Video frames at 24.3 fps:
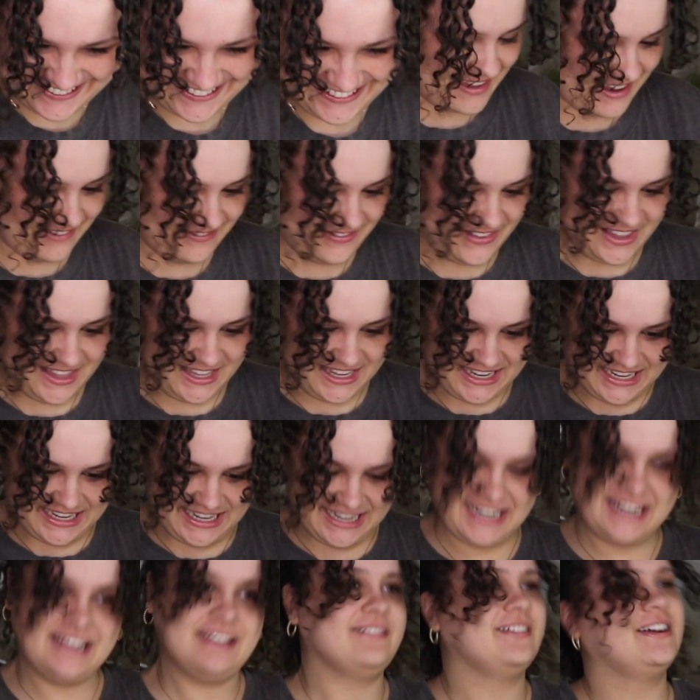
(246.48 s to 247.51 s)
I feel like an
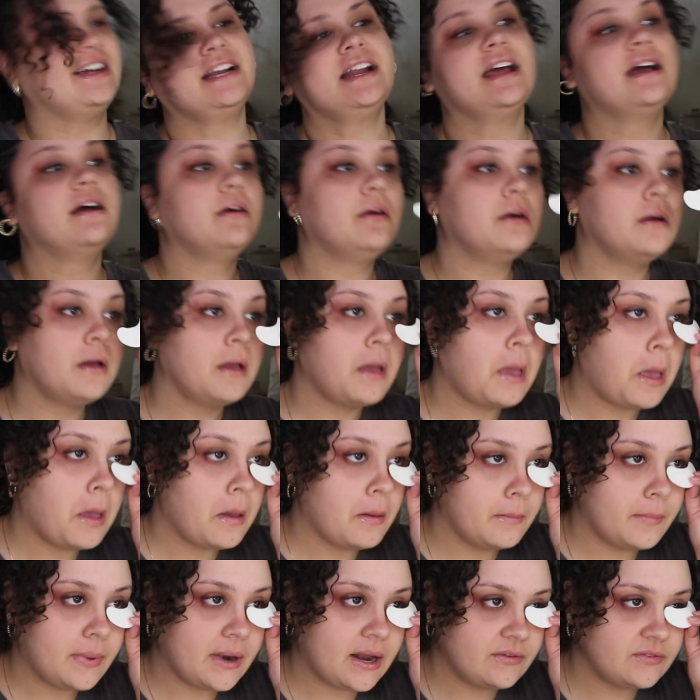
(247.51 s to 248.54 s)
idiot right now.
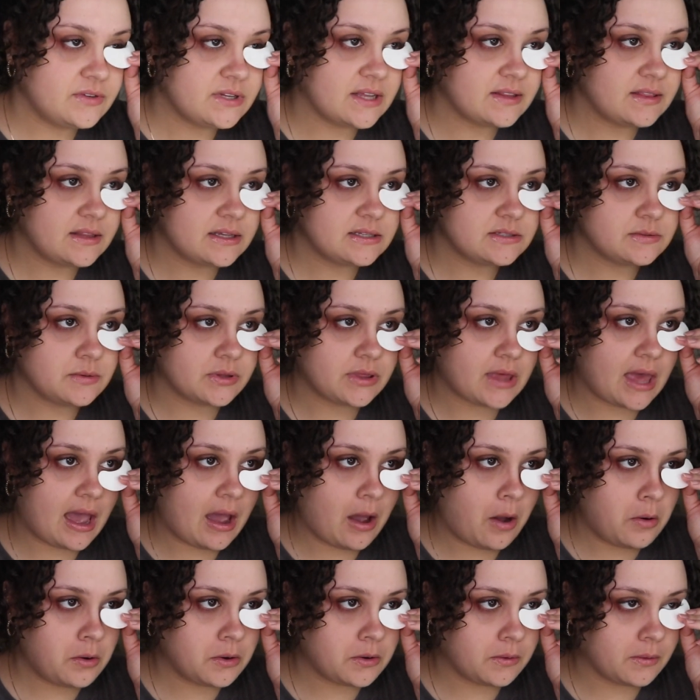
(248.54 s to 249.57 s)
But I've done this
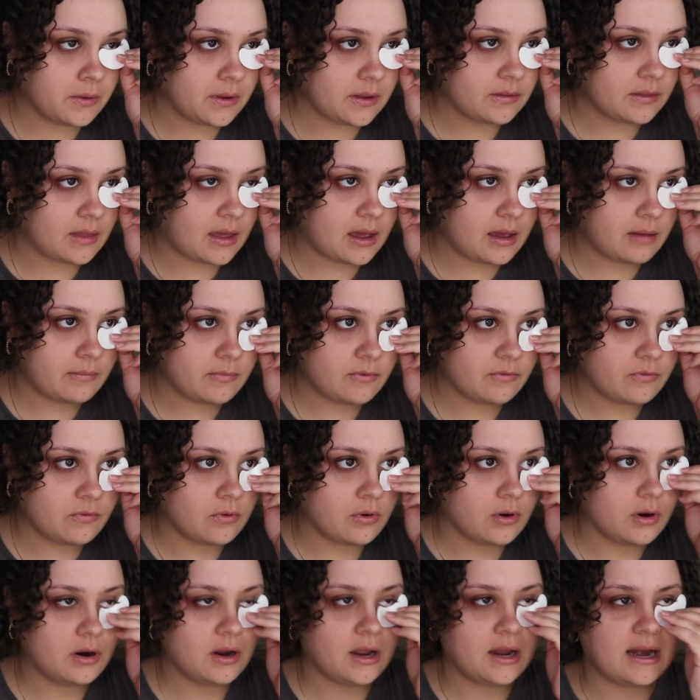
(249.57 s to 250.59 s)
without doing that before,